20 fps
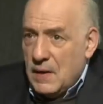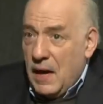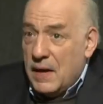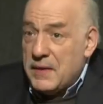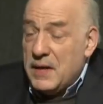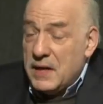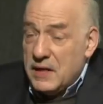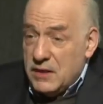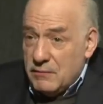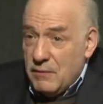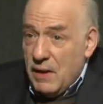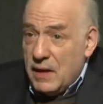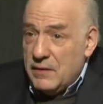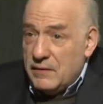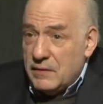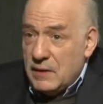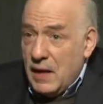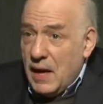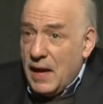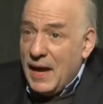I think it's
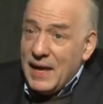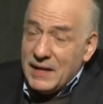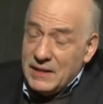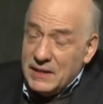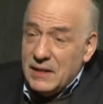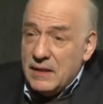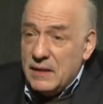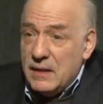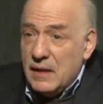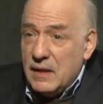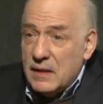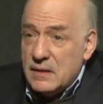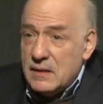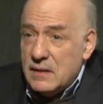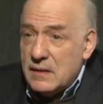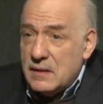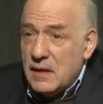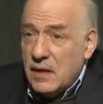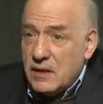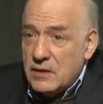relevant. I actually think it's
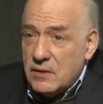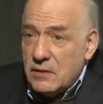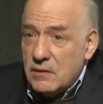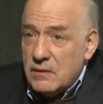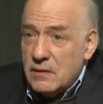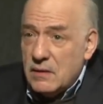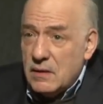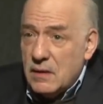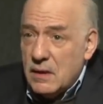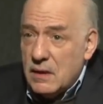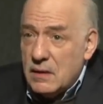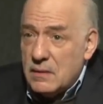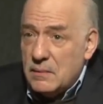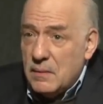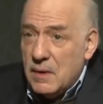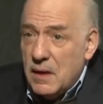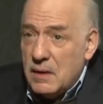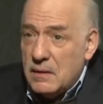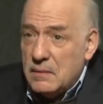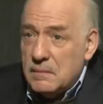essential as
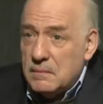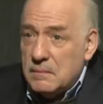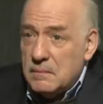well,